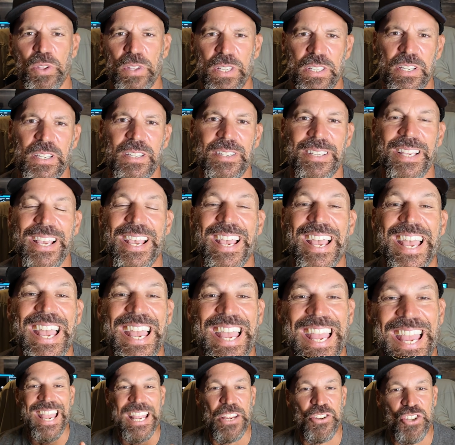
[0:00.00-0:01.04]
This is
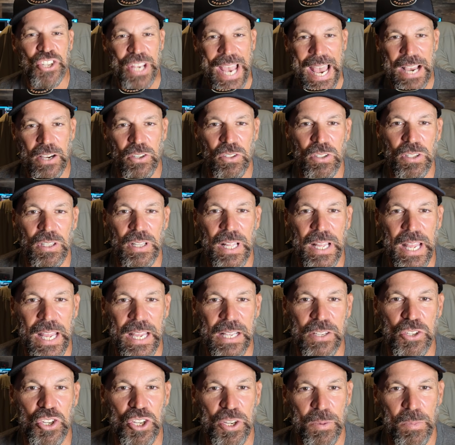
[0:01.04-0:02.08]
a Jackall
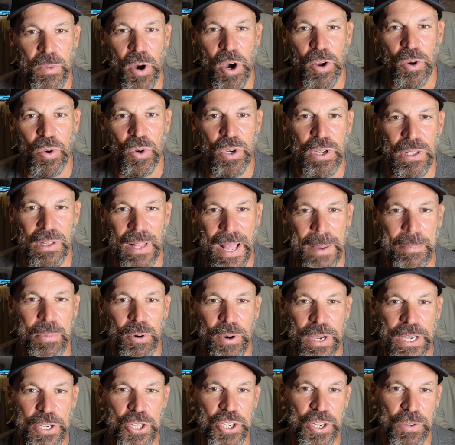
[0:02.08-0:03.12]
and Shimano
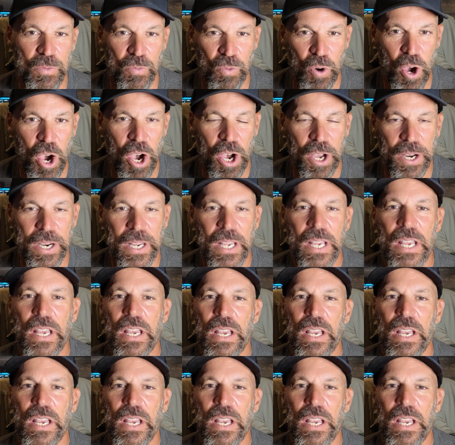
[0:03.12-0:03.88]
collaboration rod.